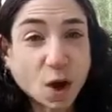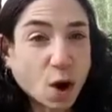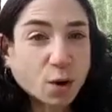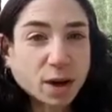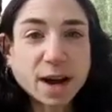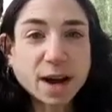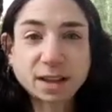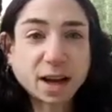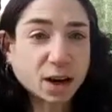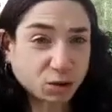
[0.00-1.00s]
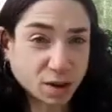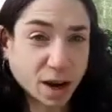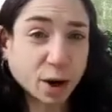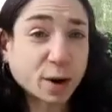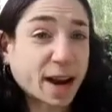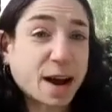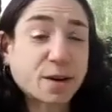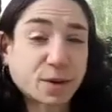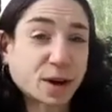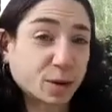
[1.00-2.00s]
Oh yeah, and I already
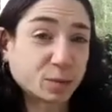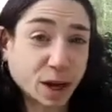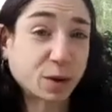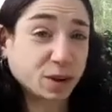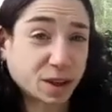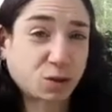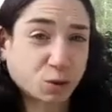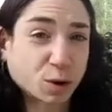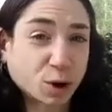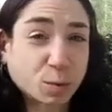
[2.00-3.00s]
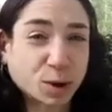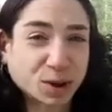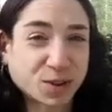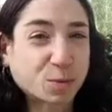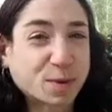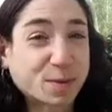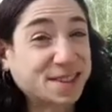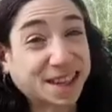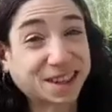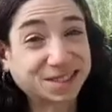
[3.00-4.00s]
have an ice cream cookbook. This would be my
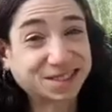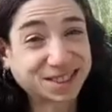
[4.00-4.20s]
second.